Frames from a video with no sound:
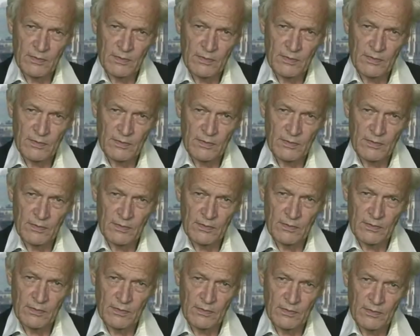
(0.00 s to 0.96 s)

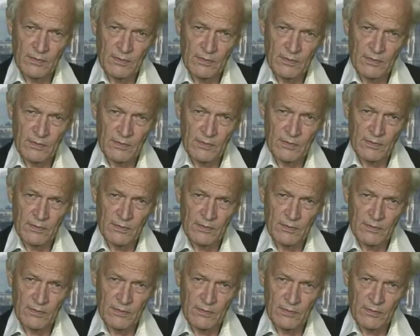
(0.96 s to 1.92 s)

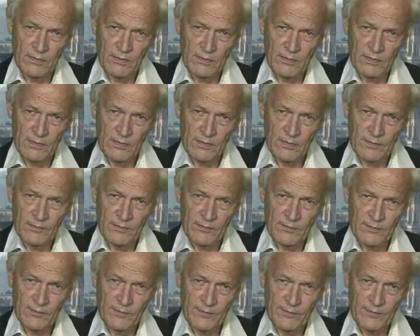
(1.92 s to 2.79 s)
No words are spoken by the person on screen.